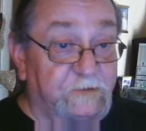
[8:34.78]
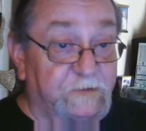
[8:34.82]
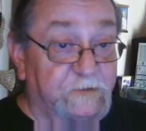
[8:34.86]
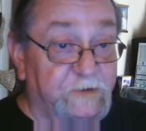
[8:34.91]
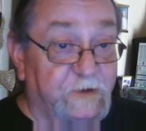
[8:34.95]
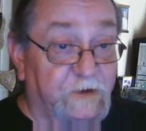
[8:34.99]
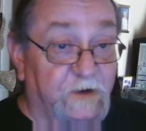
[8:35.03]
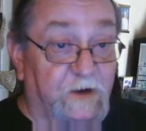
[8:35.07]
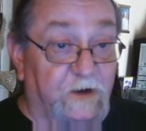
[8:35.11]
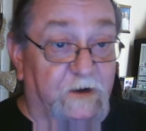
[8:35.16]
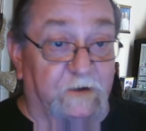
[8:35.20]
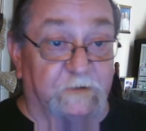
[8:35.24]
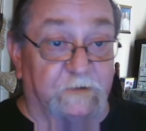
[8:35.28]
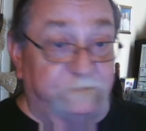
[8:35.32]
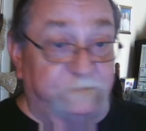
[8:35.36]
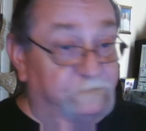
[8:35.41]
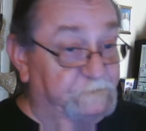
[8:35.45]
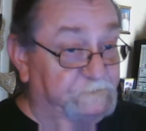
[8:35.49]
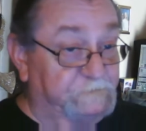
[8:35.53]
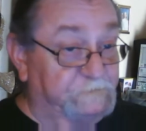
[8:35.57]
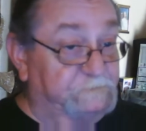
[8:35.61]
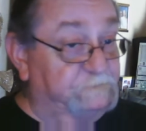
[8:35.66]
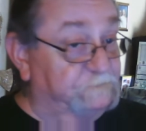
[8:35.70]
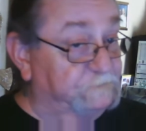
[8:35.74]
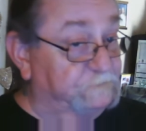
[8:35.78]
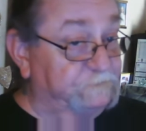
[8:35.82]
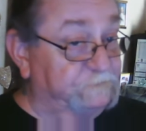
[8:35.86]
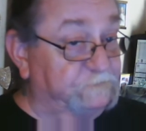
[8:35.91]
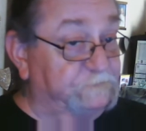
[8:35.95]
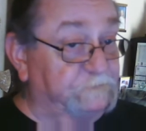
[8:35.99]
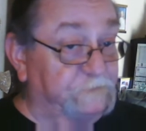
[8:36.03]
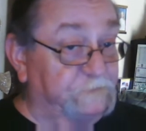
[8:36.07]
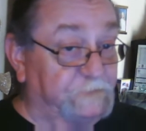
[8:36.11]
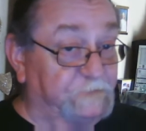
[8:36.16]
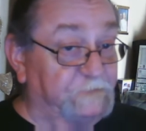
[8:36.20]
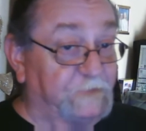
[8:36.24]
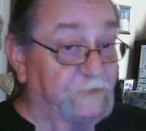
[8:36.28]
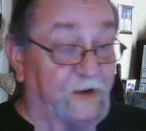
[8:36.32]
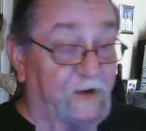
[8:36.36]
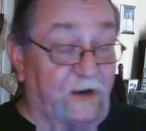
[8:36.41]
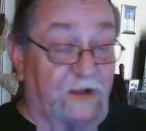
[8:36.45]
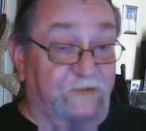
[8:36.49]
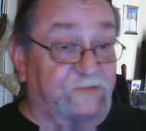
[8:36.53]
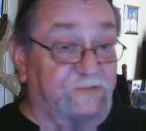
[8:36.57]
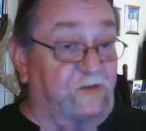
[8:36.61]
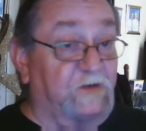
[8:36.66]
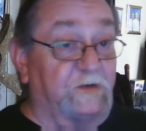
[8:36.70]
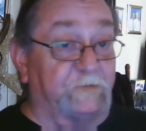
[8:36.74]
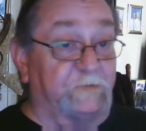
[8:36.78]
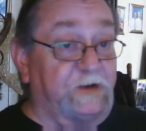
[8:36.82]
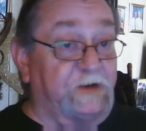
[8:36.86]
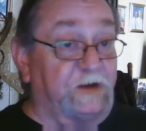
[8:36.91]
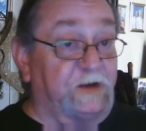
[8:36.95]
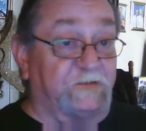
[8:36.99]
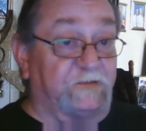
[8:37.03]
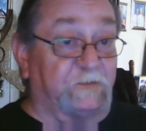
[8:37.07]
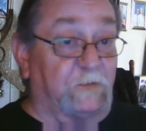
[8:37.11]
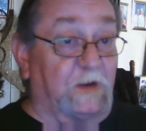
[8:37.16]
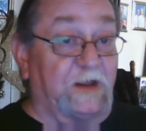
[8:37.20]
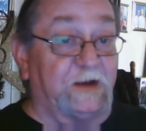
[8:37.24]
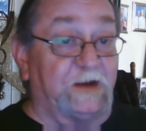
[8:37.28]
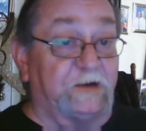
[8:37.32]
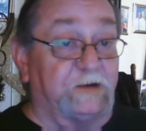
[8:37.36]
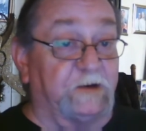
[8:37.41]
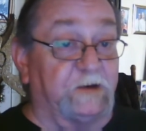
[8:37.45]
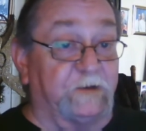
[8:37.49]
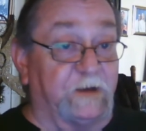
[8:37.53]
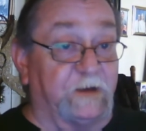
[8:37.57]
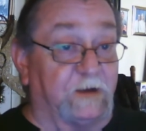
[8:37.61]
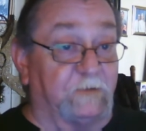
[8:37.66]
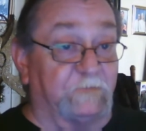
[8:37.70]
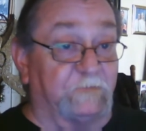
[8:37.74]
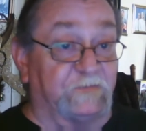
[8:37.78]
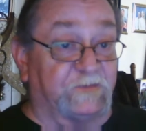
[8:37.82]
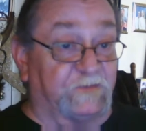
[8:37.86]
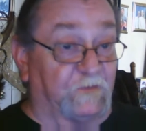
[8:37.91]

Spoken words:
And that's going to be explained to them.